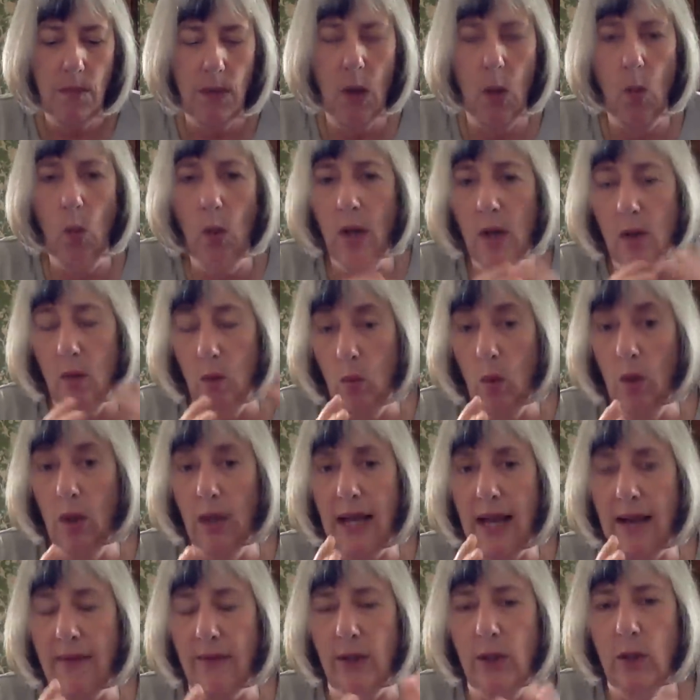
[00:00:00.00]
We'll, we'll
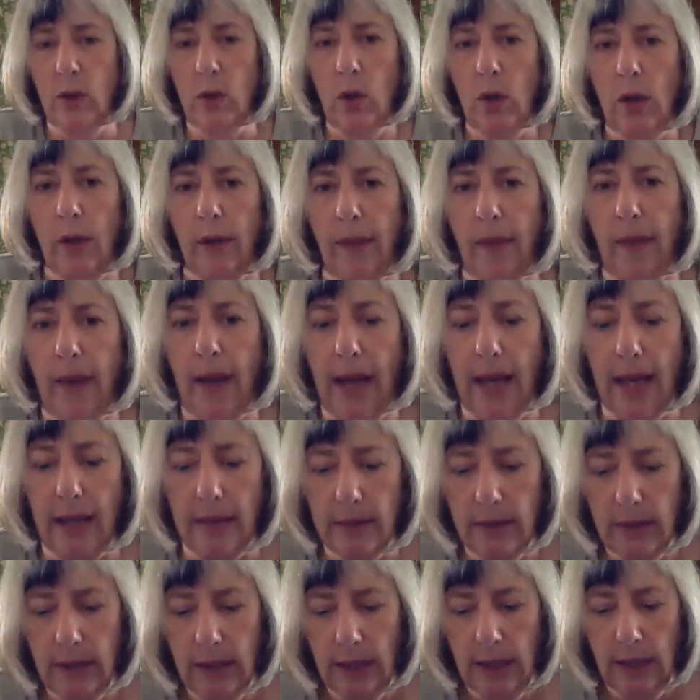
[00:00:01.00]
have a look at that.
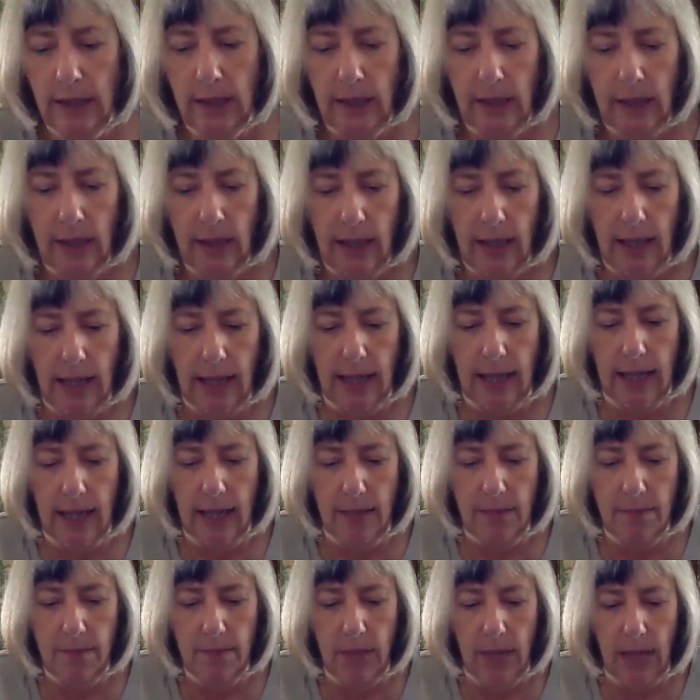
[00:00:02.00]

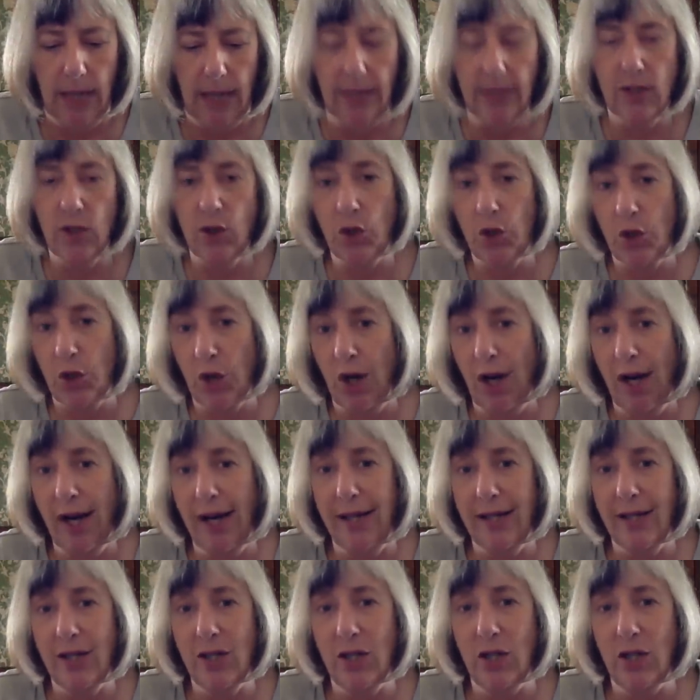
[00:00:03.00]
Um, he's trying to